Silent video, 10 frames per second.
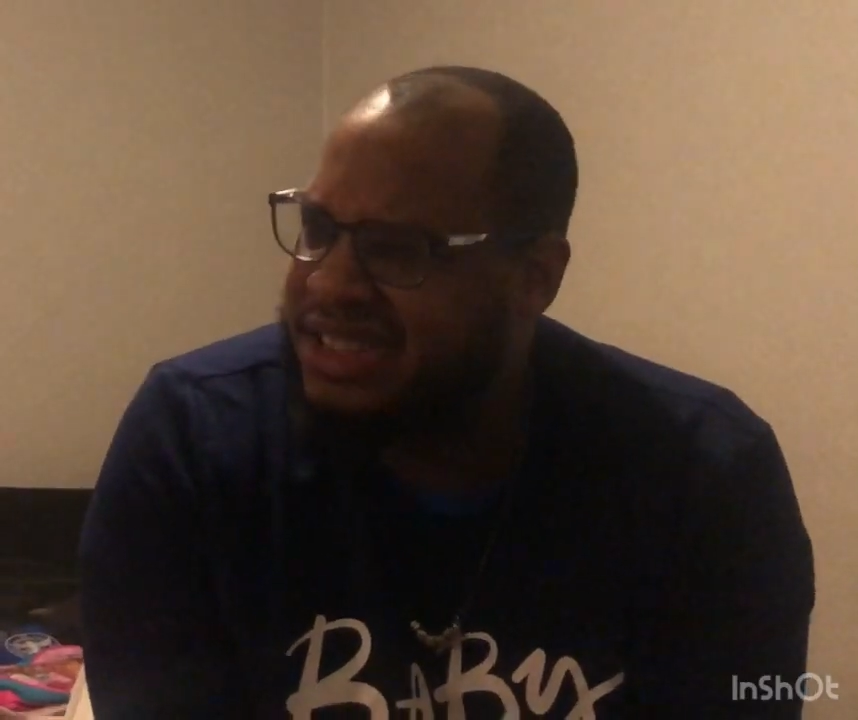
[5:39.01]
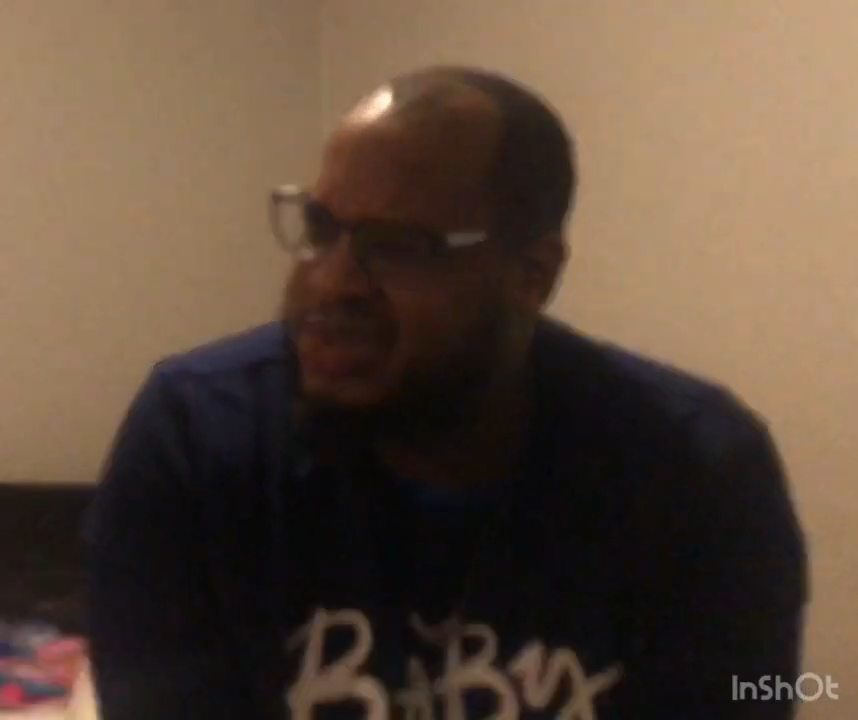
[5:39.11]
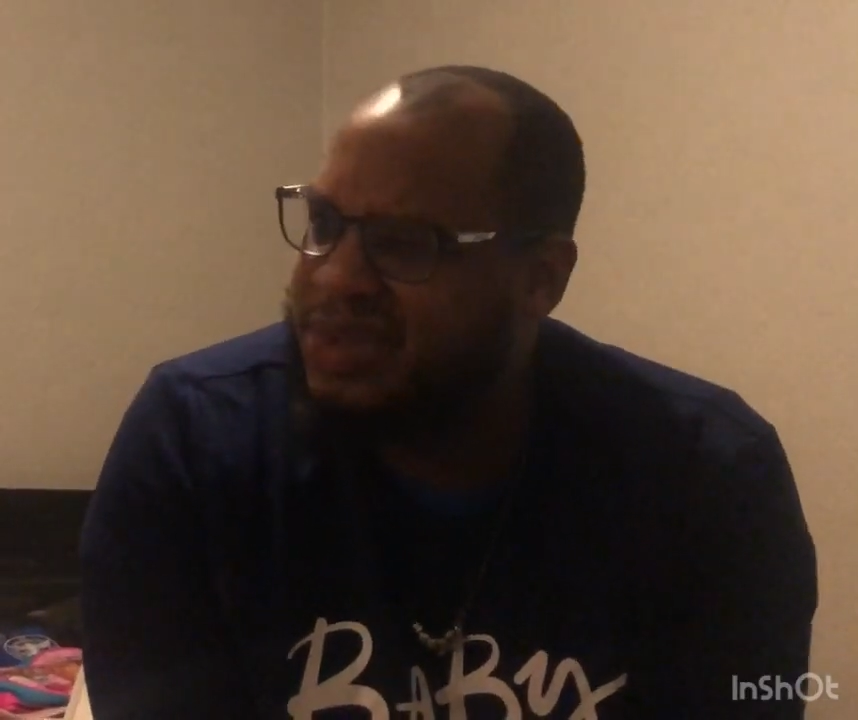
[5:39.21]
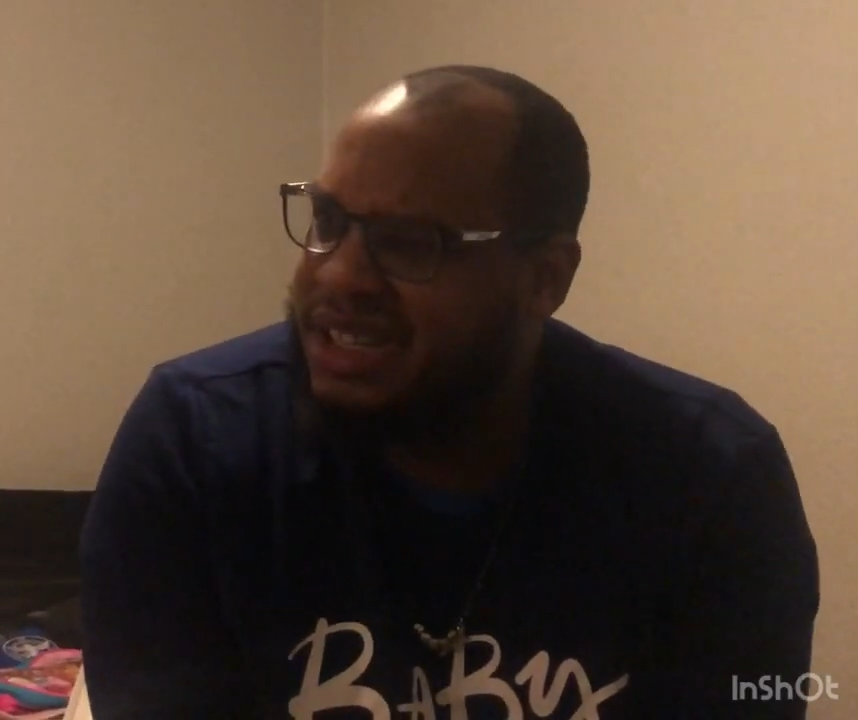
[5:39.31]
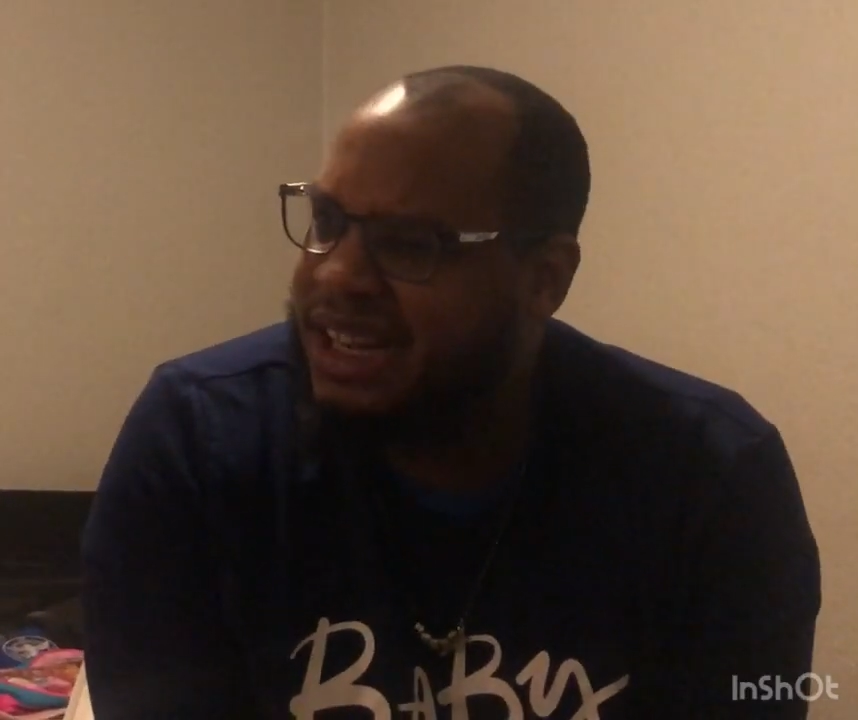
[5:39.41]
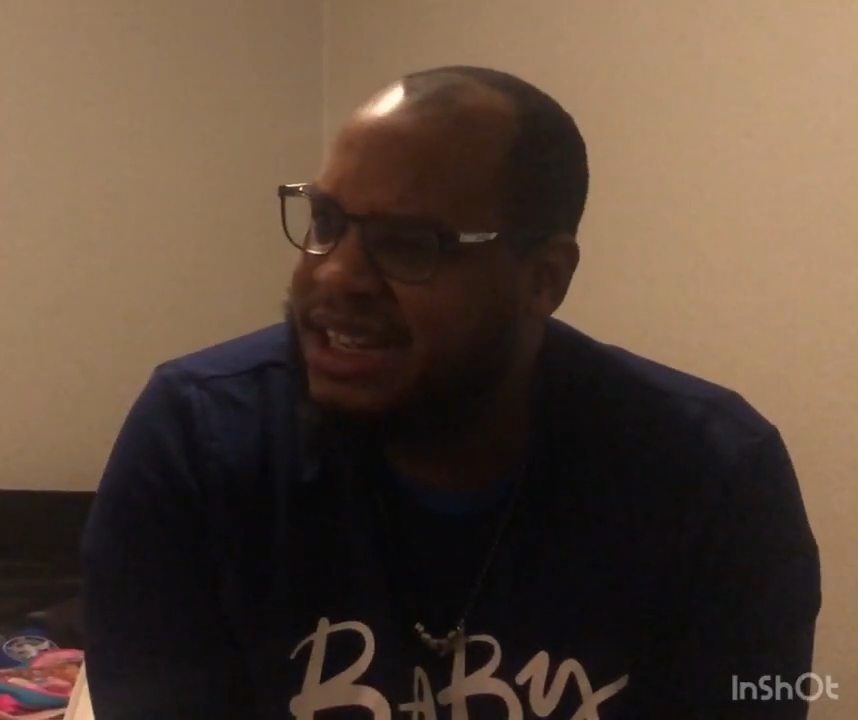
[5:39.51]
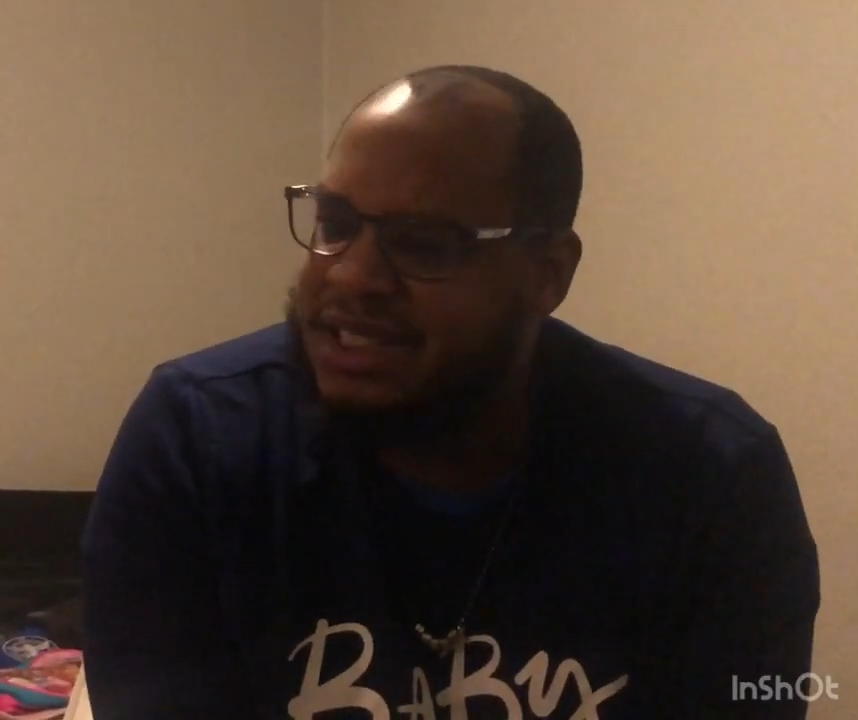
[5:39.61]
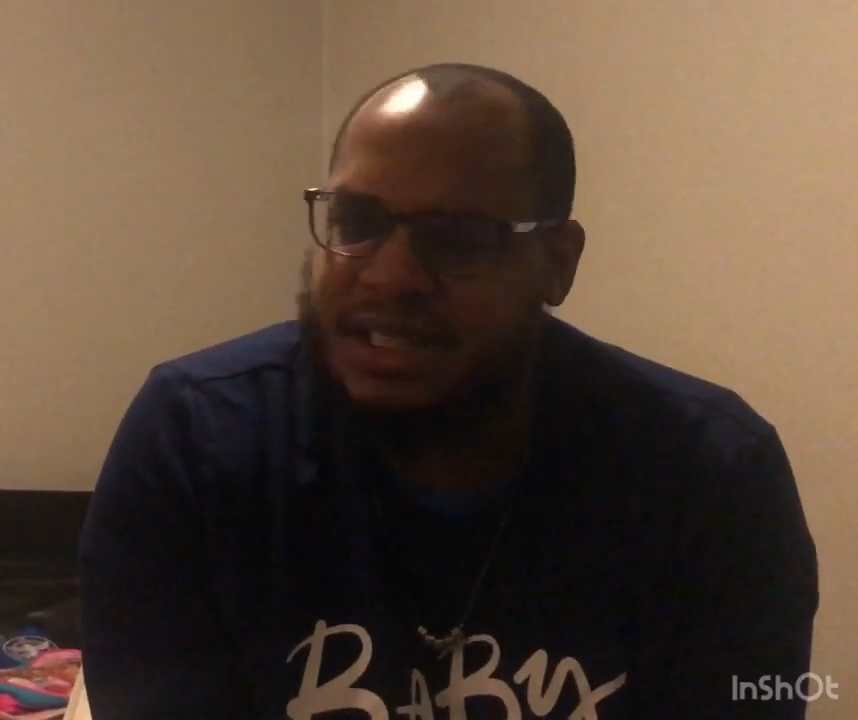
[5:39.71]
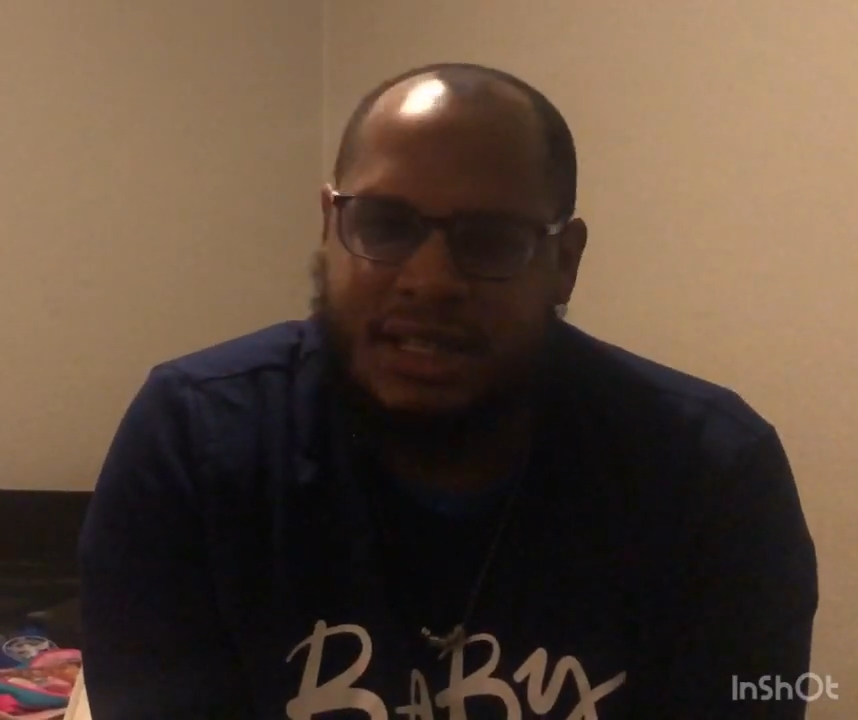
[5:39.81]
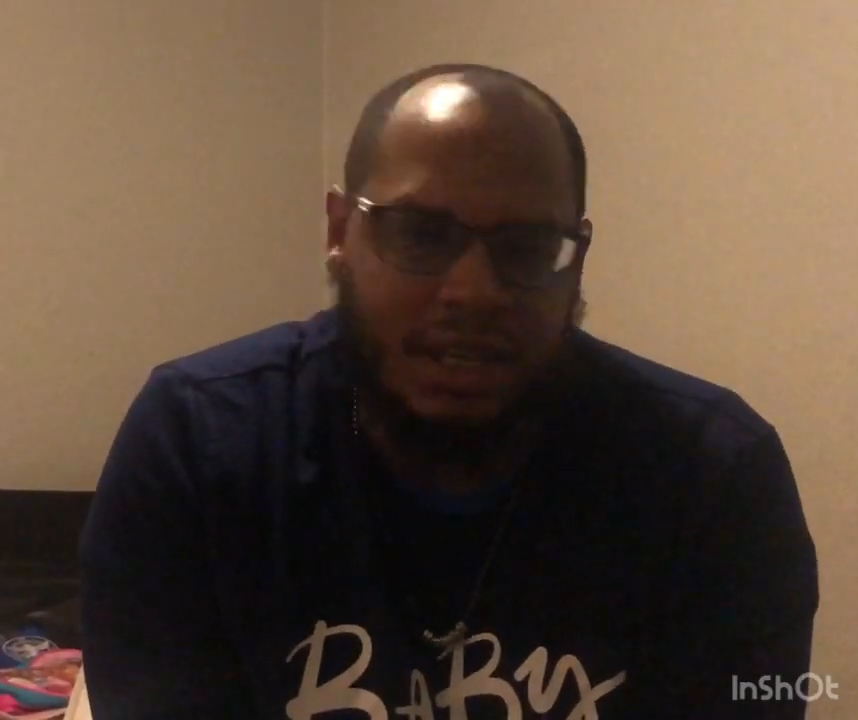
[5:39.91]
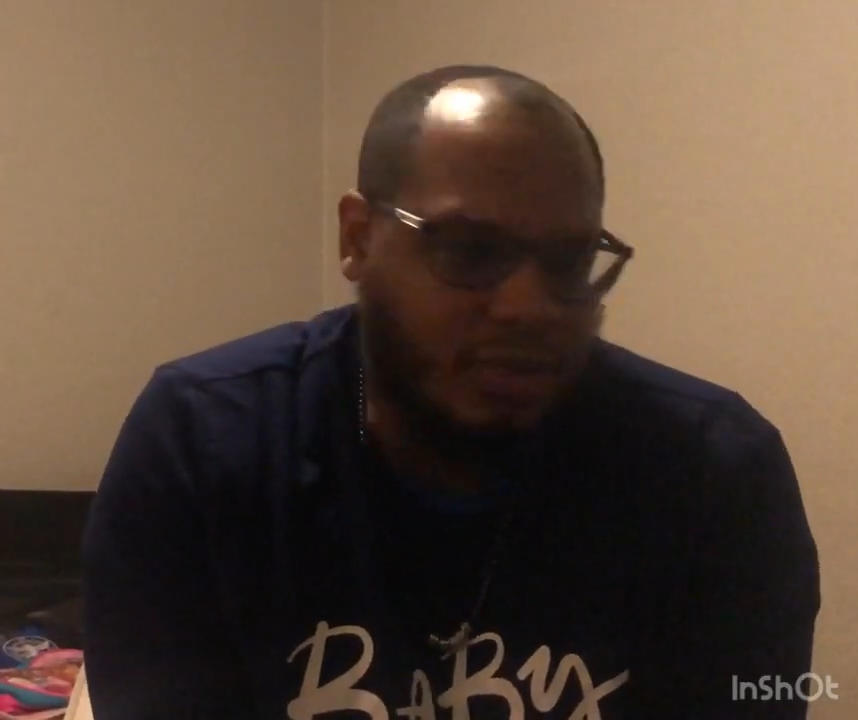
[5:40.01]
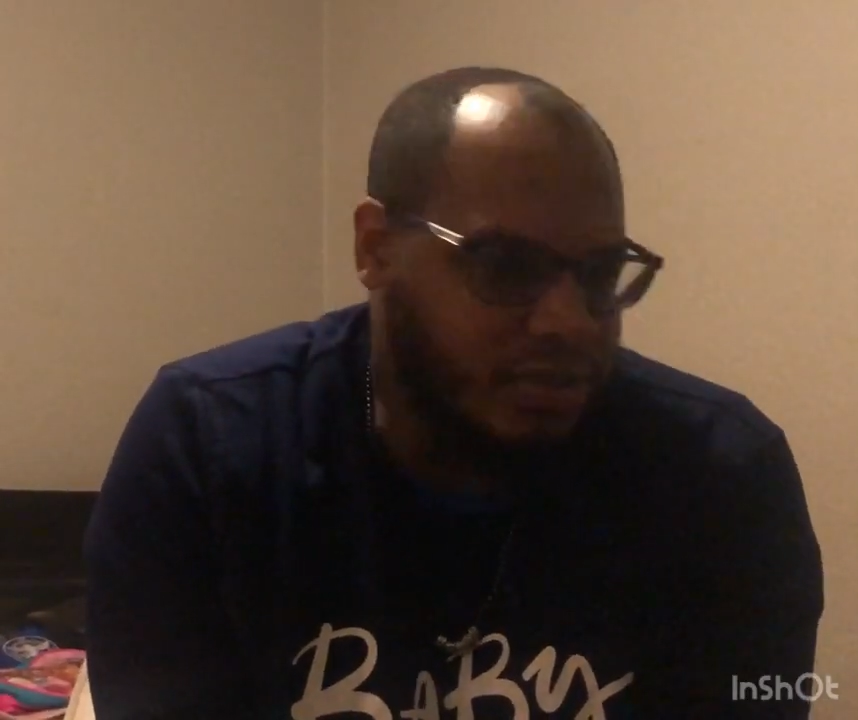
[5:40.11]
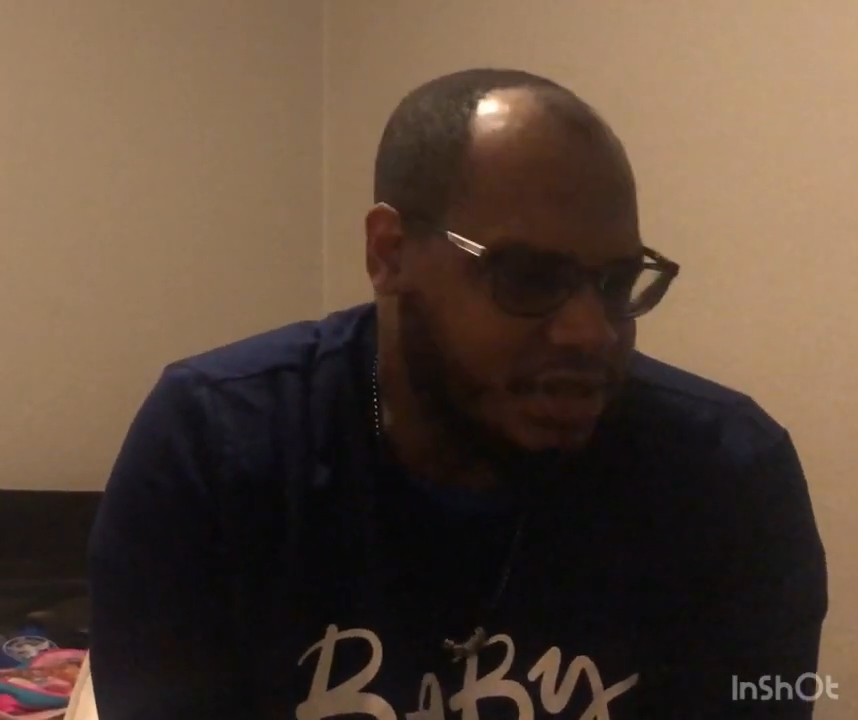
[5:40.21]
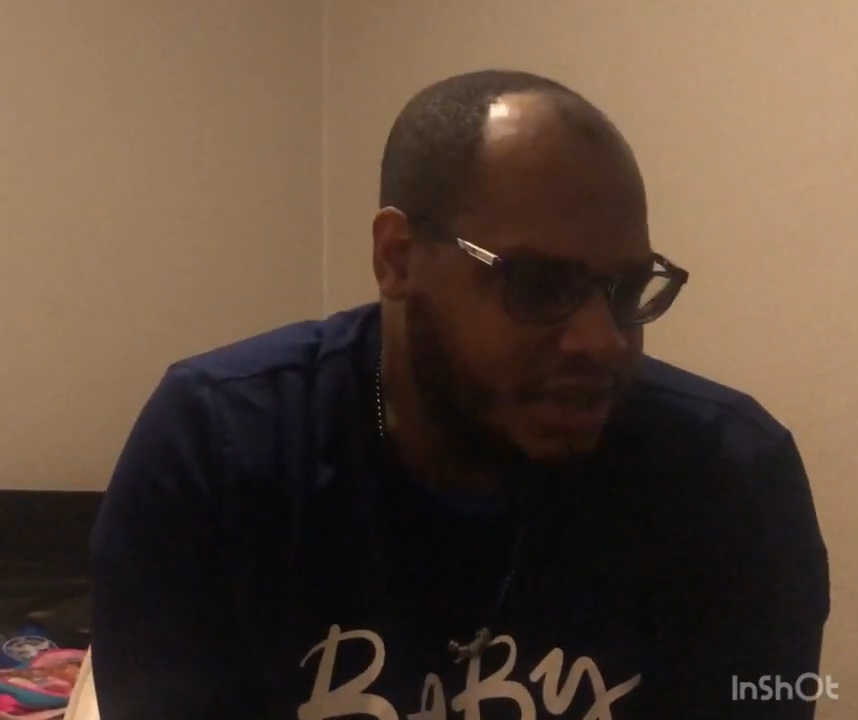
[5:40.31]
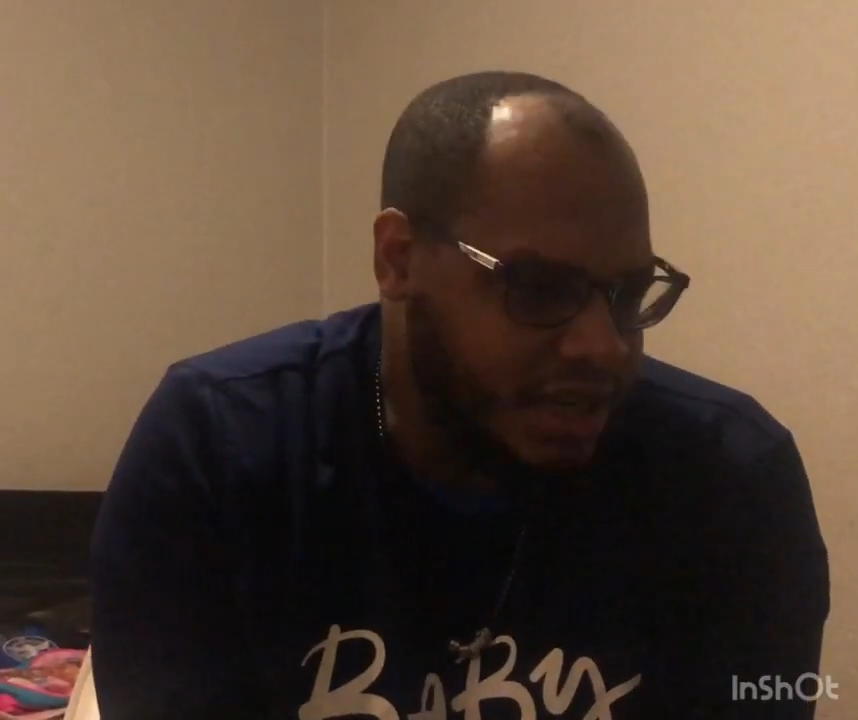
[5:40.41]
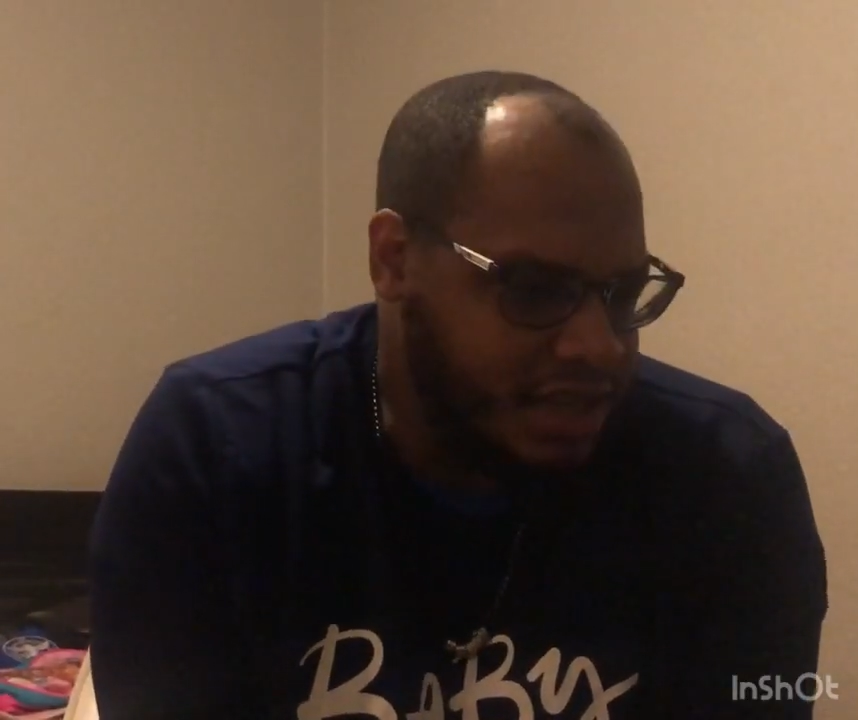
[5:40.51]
2019, I want to say.